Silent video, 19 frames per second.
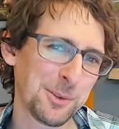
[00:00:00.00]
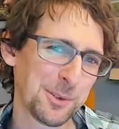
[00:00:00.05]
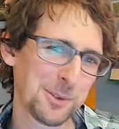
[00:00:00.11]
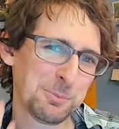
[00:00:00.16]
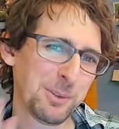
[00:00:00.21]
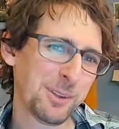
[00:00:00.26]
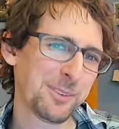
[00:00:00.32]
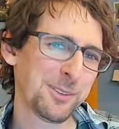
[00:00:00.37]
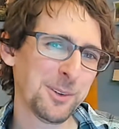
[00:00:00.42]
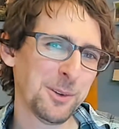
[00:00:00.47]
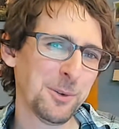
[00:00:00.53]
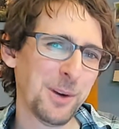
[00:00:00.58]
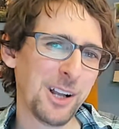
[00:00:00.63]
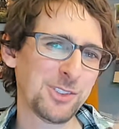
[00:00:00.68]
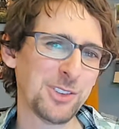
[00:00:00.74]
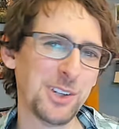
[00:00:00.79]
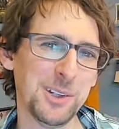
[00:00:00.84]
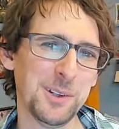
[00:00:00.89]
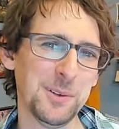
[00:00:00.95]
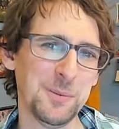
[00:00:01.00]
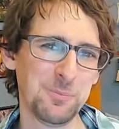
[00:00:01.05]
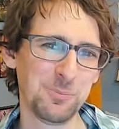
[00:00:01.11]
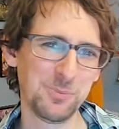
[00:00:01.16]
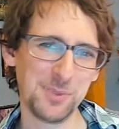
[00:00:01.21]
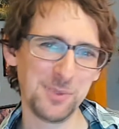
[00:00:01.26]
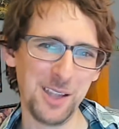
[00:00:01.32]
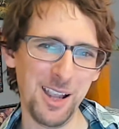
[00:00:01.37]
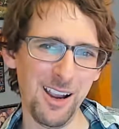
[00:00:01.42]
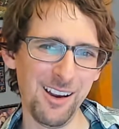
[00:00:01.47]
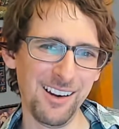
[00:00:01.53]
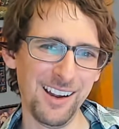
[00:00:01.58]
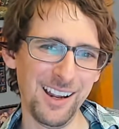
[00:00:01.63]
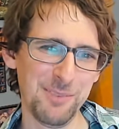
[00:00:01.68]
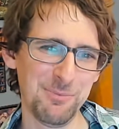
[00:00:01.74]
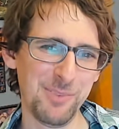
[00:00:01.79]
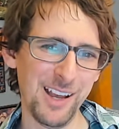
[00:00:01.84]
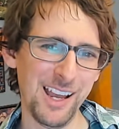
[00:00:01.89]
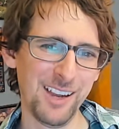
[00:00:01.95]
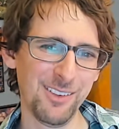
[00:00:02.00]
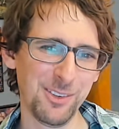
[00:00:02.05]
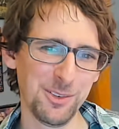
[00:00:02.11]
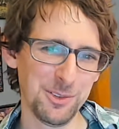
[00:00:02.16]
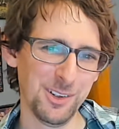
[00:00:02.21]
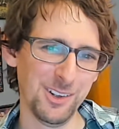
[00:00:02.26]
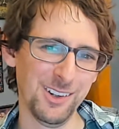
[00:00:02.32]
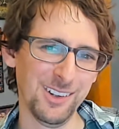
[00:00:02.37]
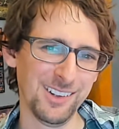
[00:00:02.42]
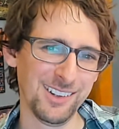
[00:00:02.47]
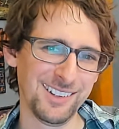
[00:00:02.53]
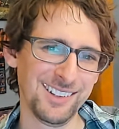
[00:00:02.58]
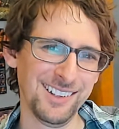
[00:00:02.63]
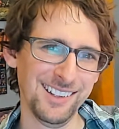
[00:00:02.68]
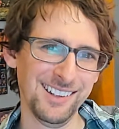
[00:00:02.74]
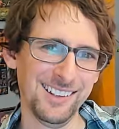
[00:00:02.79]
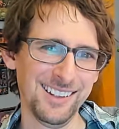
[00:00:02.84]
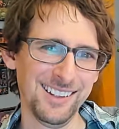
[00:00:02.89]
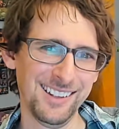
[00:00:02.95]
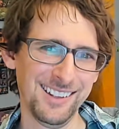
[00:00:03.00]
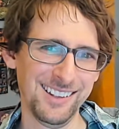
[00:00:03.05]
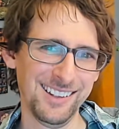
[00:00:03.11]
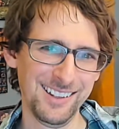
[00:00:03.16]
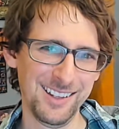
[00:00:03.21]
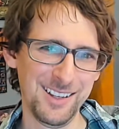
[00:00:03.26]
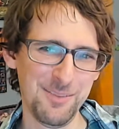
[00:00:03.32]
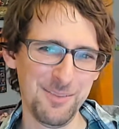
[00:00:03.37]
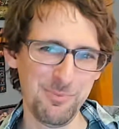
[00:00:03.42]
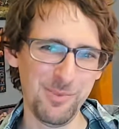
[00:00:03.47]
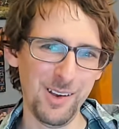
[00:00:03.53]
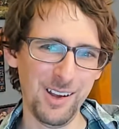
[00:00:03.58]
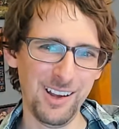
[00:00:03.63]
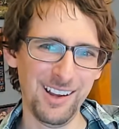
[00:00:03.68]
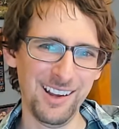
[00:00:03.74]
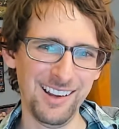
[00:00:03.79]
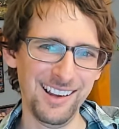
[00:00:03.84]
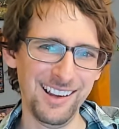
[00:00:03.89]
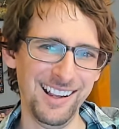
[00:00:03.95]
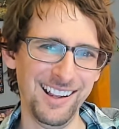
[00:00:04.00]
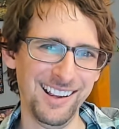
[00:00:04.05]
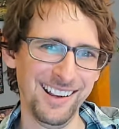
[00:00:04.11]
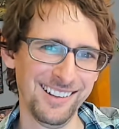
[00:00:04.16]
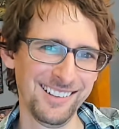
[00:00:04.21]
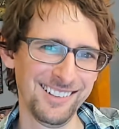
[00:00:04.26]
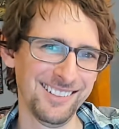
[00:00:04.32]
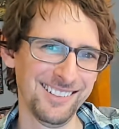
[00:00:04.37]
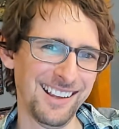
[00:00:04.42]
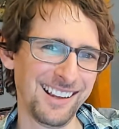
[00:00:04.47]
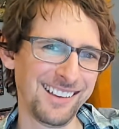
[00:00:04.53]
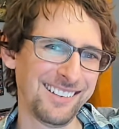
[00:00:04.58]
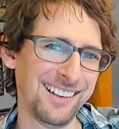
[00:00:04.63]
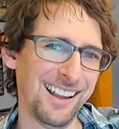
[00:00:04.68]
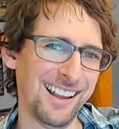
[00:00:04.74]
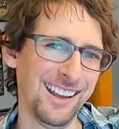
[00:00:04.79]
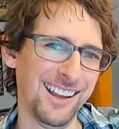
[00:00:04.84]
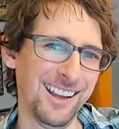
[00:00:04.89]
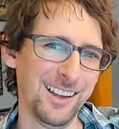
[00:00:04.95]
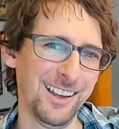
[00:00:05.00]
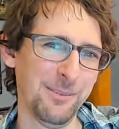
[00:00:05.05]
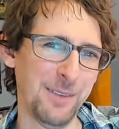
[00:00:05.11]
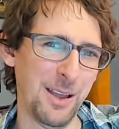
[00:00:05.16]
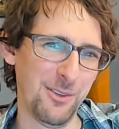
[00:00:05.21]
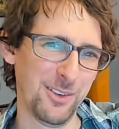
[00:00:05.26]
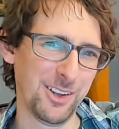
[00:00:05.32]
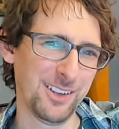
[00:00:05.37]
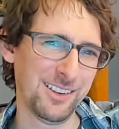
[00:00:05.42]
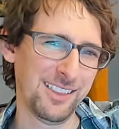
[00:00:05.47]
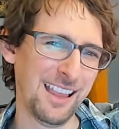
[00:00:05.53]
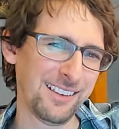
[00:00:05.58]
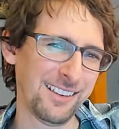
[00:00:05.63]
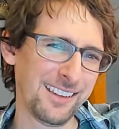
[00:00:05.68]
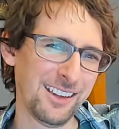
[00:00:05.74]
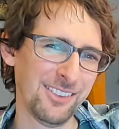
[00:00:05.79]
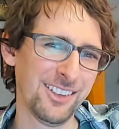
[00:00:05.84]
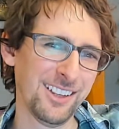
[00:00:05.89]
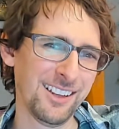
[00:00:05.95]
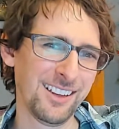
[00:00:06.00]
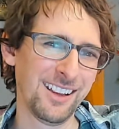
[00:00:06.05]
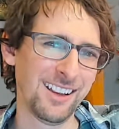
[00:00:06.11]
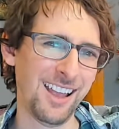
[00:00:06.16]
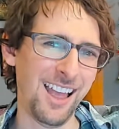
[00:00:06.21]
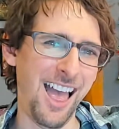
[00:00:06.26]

Please go watch it. All right, bye everyone. Bye. Till next time. Have a good Thanksgiving.